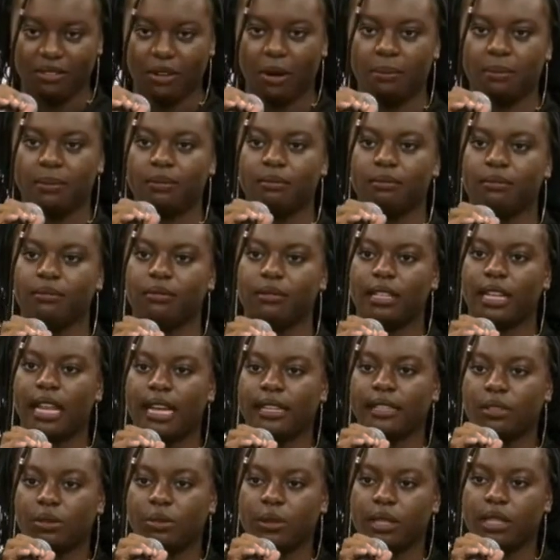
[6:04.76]
from
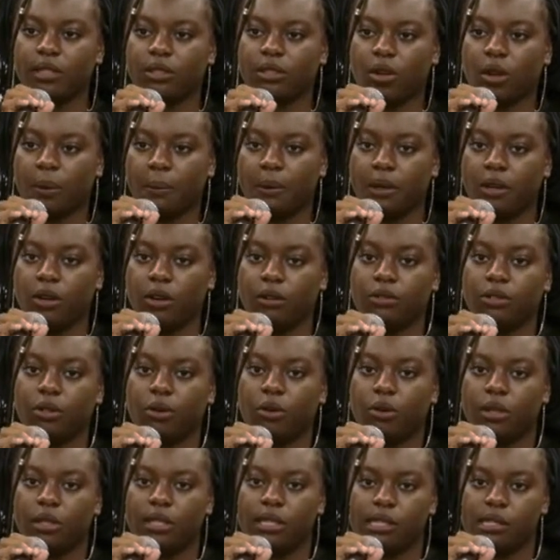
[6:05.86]
last week's topic of the
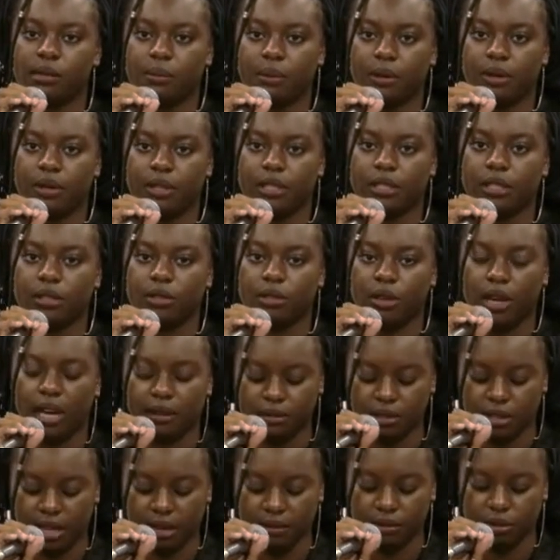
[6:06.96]
Holy Spirit, you
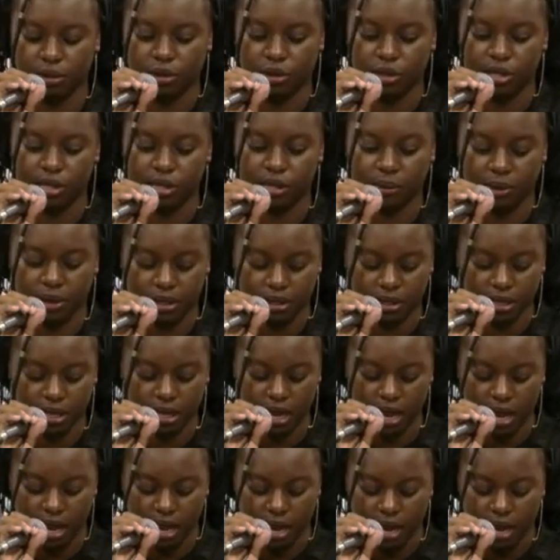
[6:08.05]
have to have the Holy Spirit.